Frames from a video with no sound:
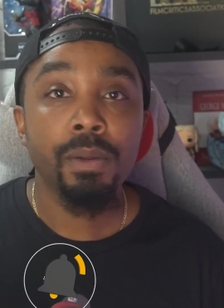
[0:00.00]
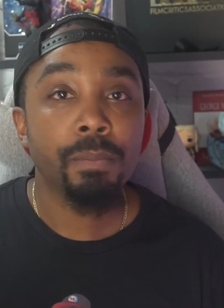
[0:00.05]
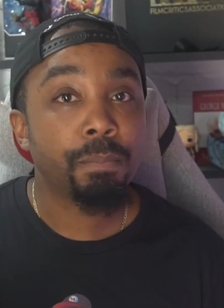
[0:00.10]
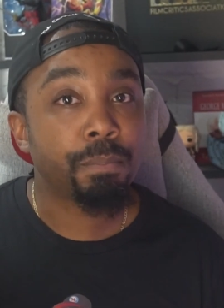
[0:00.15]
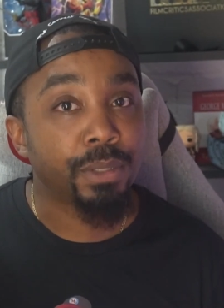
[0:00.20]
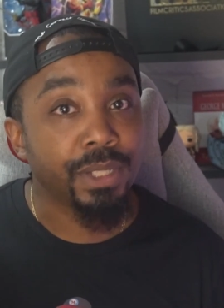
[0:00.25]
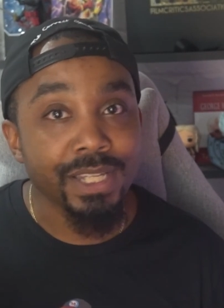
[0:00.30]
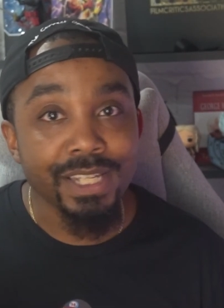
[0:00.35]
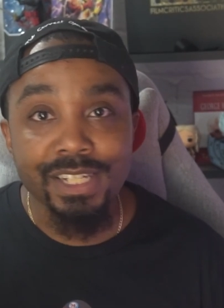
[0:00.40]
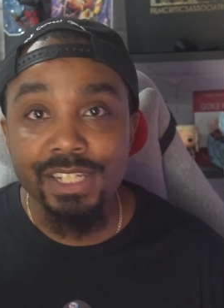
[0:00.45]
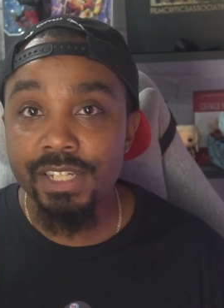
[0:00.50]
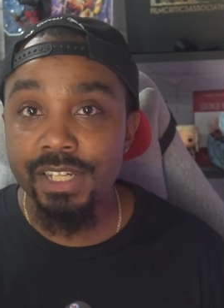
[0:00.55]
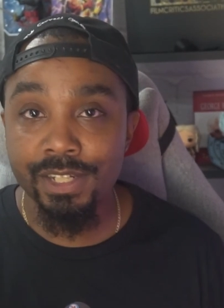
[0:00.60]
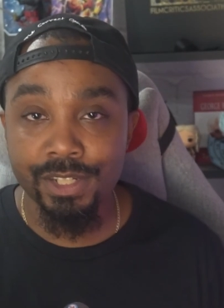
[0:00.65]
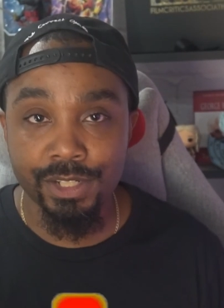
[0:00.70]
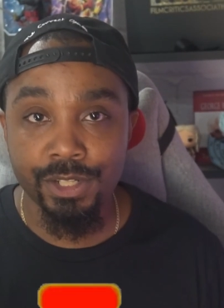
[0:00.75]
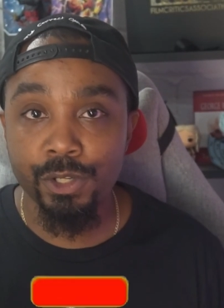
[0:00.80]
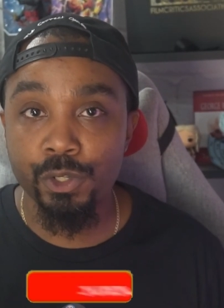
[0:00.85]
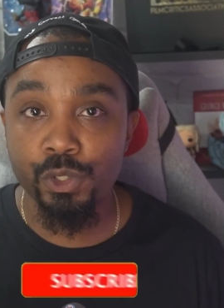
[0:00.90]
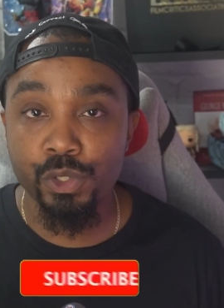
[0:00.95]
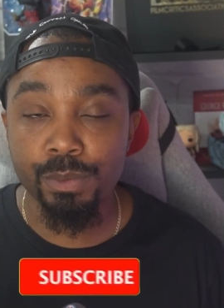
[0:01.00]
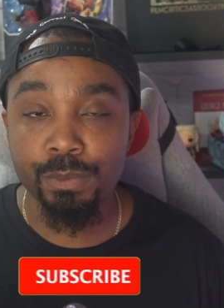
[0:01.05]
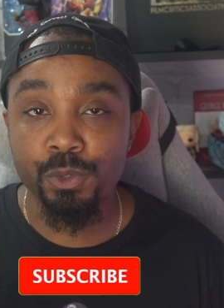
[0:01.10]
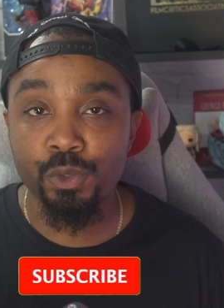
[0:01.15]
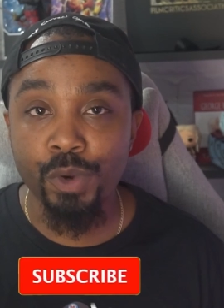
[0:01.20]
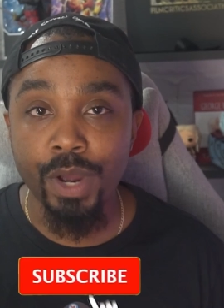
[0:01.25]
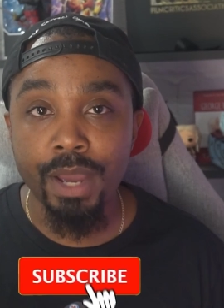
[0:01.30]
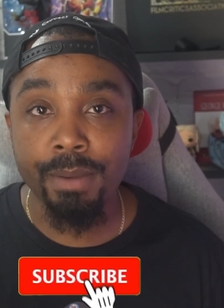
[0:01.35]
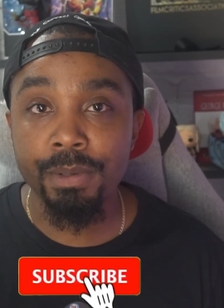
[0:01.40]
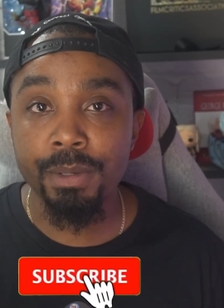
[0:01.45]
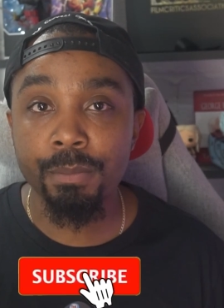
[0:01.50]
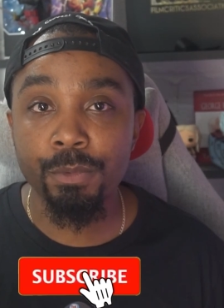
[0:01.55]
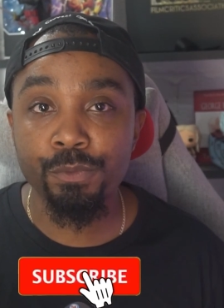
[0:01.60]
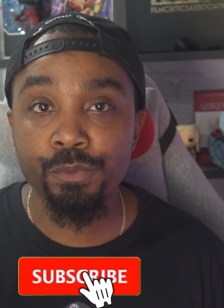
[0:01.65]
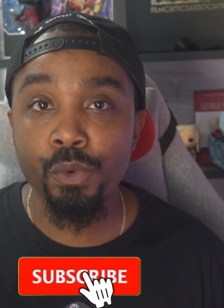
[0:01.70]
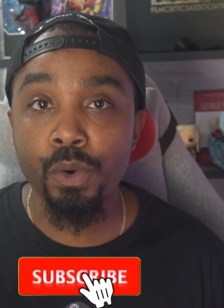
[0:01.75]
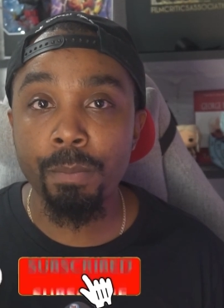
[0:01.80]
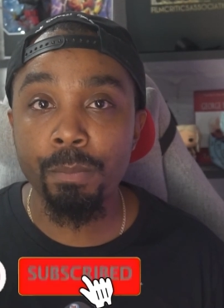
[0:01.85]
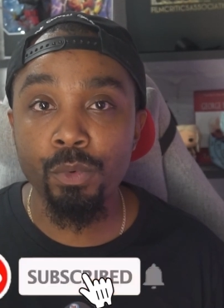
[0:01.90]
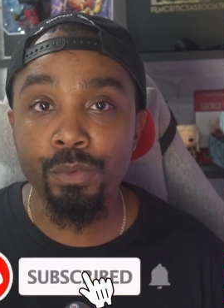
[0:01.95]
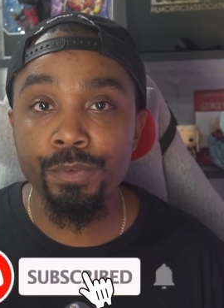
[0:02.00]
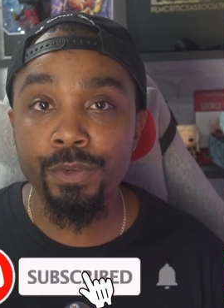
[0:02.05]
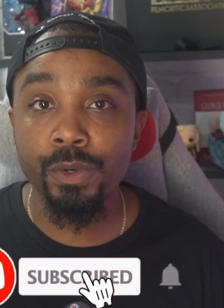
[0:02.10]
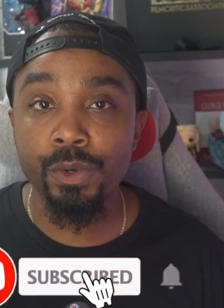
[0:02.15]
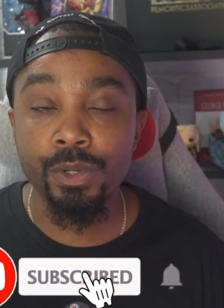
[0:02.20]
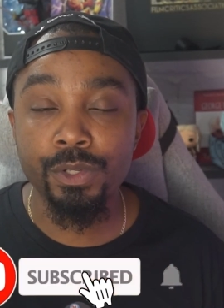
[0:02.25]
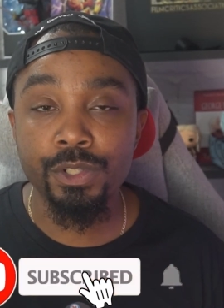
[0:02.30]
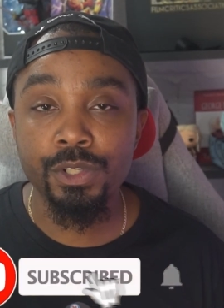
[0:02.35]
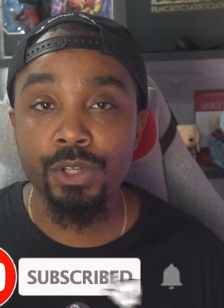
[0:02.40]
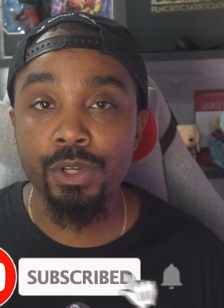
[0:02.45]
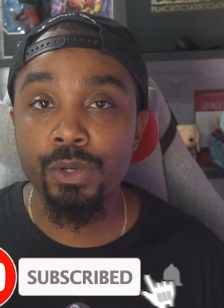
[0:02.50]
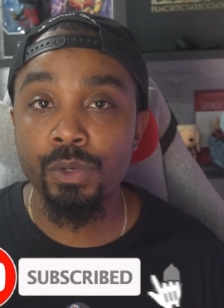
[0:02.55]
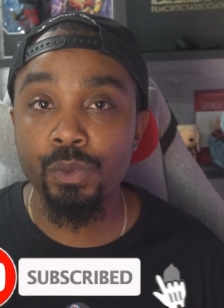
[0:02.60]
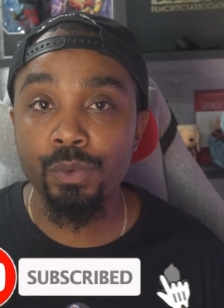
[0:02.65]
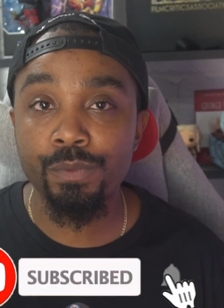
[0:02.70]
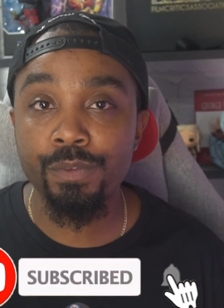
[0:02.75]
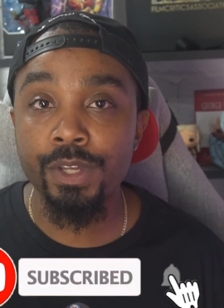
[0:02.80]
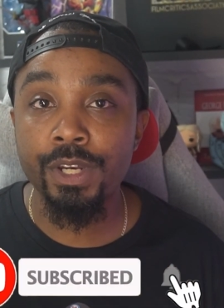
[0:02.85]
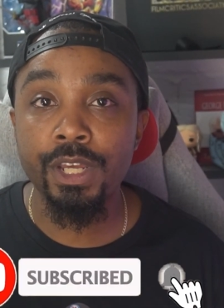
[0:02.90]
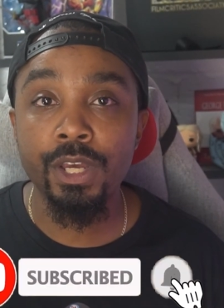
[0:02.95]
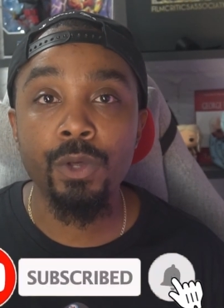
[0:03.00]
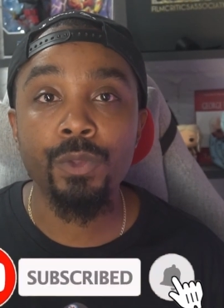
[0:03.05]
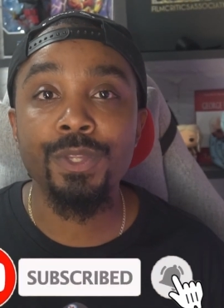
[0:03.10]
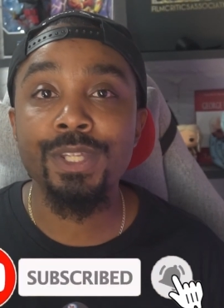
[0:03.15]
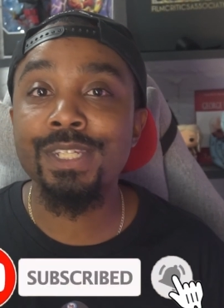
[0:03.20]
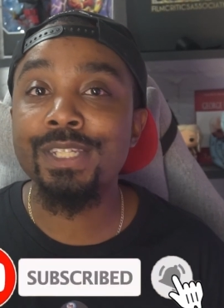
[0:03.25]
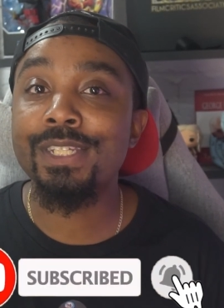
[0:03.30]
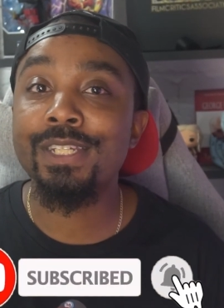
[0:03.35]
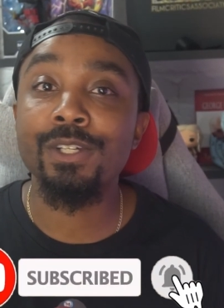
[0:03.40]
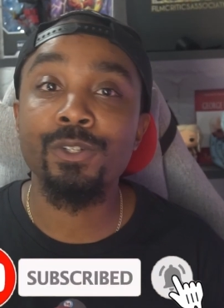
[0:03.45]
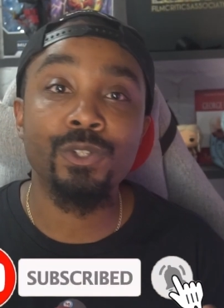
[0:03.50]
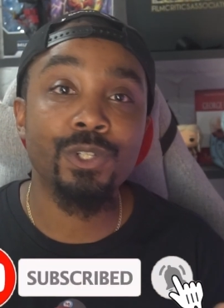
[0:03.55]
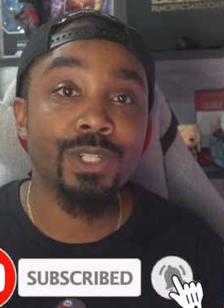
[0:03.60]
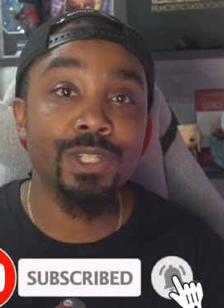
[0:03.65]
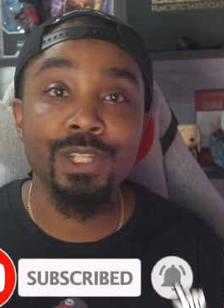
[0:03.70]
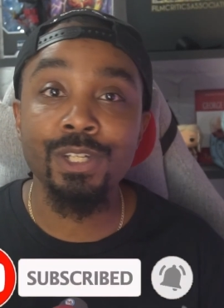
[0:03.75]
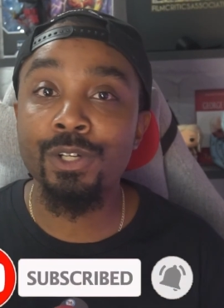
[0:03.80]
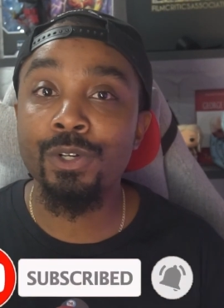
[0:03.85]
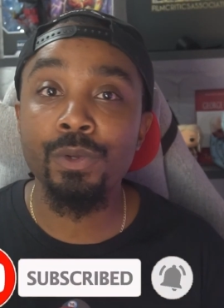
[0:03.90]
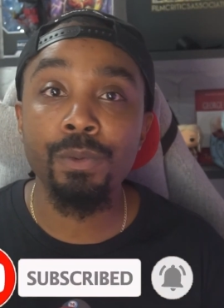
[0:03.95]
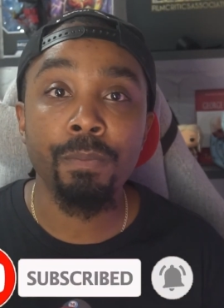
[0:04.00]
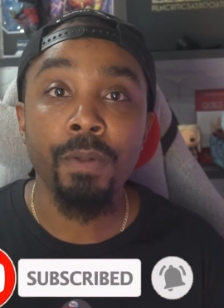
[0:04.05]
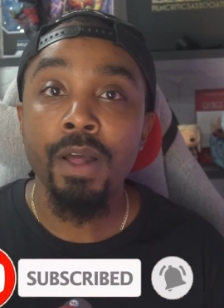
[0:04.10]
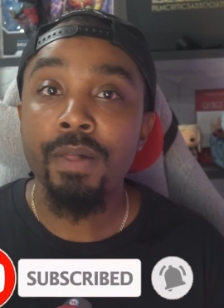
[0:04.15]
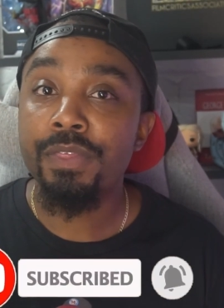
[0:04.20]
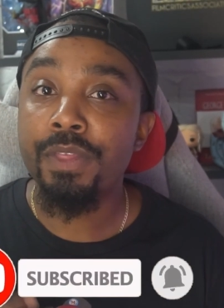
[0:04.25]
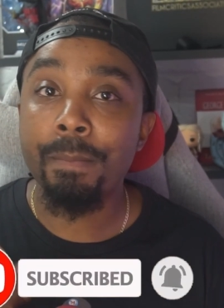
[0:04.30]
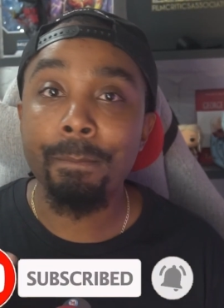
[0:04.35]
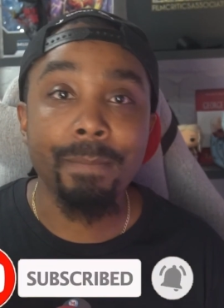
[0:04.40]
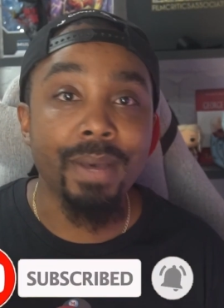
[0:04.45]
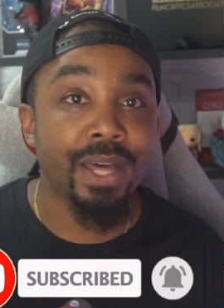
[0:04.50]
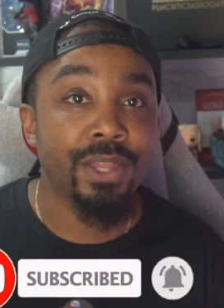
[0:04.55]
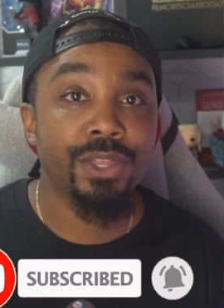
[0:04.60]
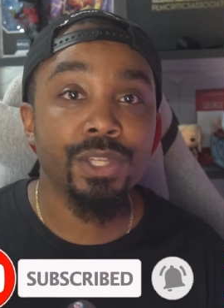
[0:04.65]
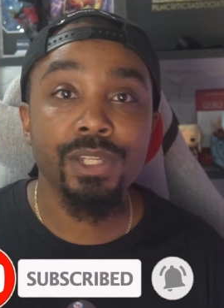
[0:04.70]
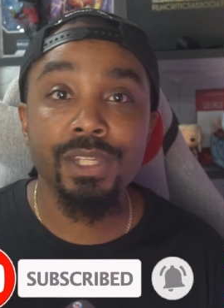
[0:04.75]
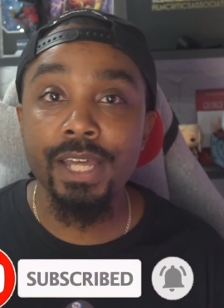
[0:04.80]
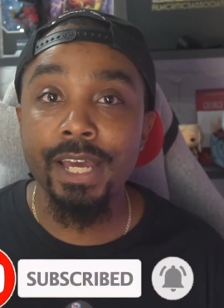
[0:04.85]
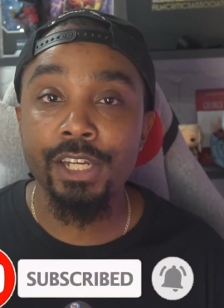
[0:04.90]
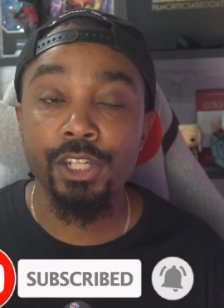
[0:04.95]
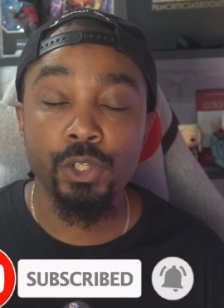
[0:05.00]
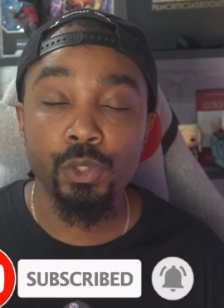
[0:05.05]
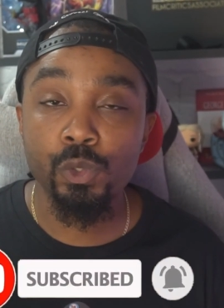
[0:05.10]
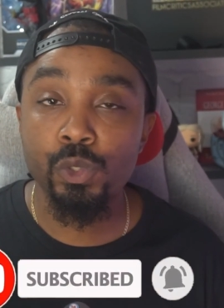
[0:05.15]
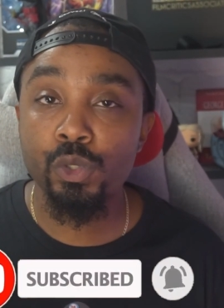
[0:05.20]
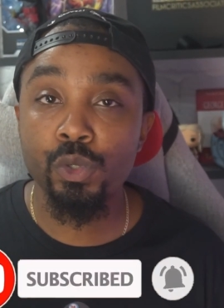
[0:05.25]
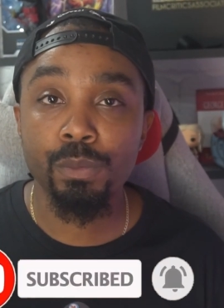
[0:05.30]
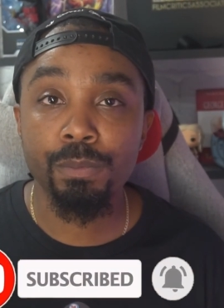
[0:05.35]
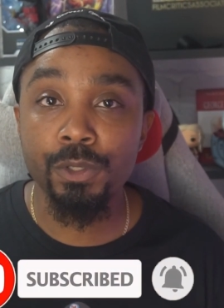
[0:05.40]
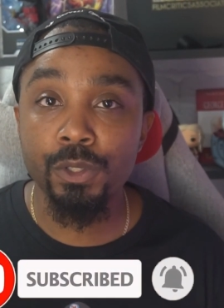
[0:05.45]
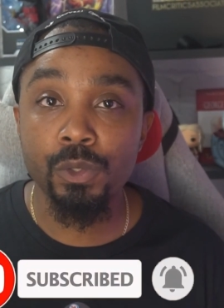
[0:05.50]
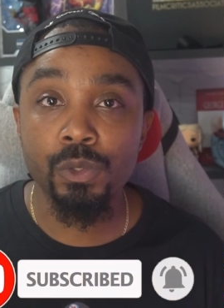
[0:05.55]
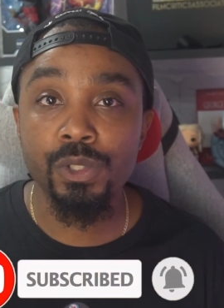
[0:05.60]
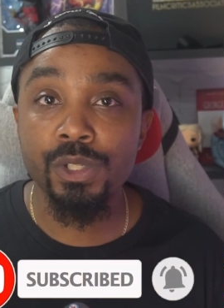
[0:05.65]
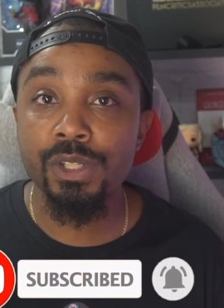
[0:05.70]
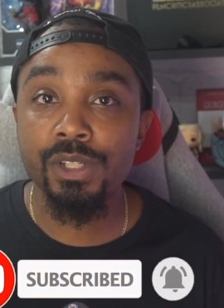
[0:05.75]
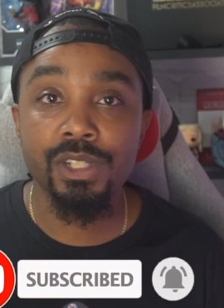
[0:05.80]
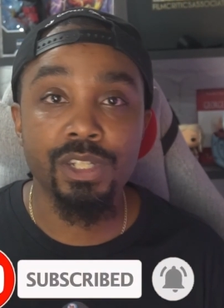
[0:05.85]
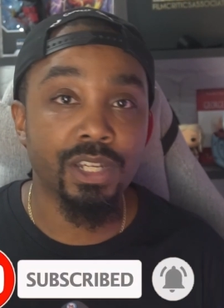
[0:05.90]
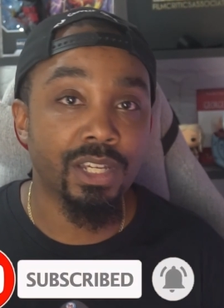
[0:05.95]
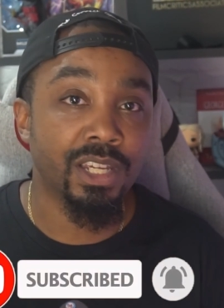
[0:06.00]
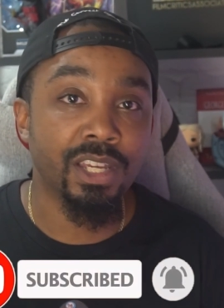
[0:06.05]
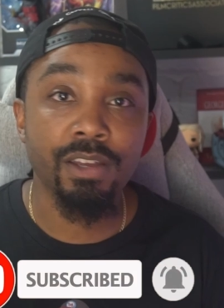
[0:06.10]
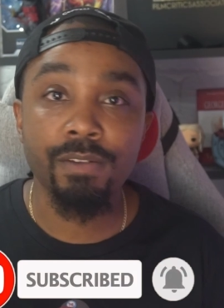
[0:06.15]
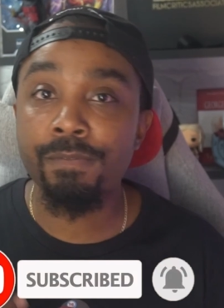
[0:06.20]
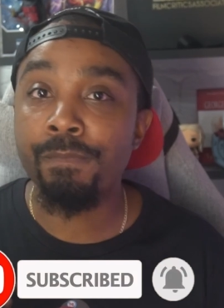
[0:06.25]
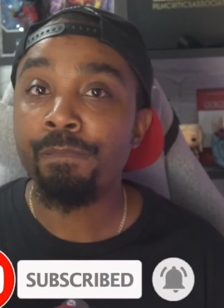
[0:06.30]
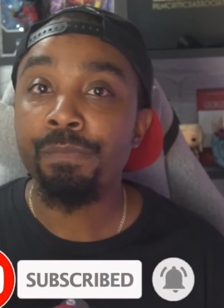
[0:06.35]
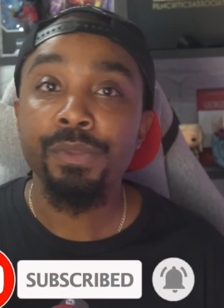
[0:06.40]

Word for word: Please consider subscribing before moving on to your new video. This is still the method that YouTube uses to give